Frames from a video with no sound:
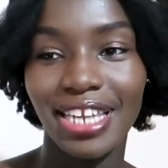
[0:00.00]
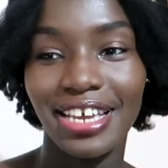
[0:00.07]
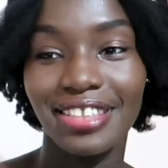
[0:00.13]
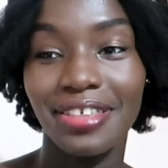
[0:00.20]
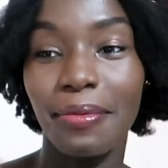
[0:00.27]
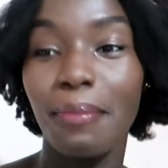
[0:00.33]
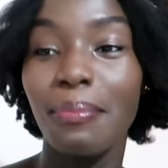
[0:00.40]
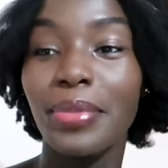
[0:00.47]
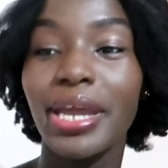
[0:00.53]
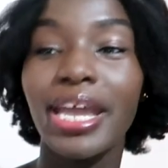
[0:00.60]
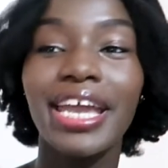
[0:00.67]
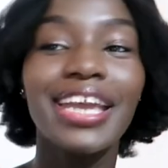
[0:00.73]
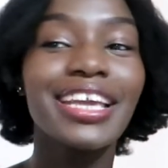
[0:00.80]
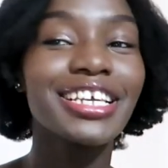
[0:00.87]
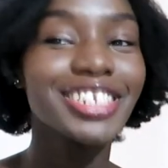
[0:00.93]
like the
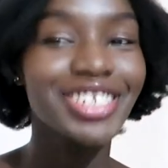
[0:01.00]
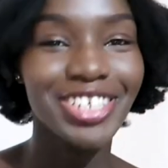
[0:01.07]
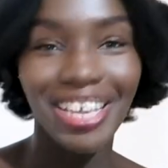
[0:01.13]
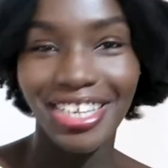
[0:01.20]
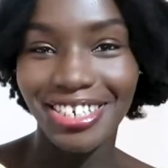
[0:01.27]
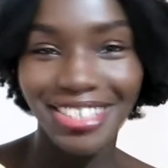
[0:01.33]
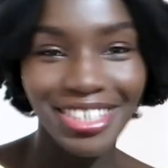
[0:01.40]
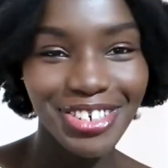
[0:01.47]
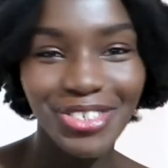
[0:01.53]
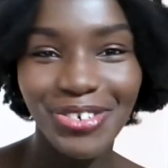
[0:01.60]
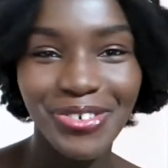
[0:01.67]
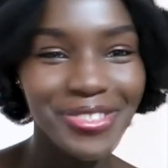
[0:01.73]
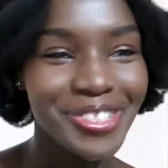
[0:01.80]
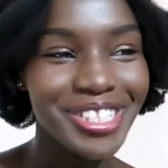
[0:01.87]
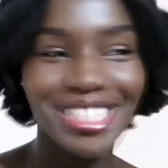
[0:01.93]
major
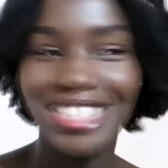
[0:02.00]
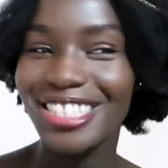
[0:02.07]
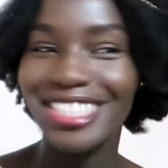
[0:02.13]
architectural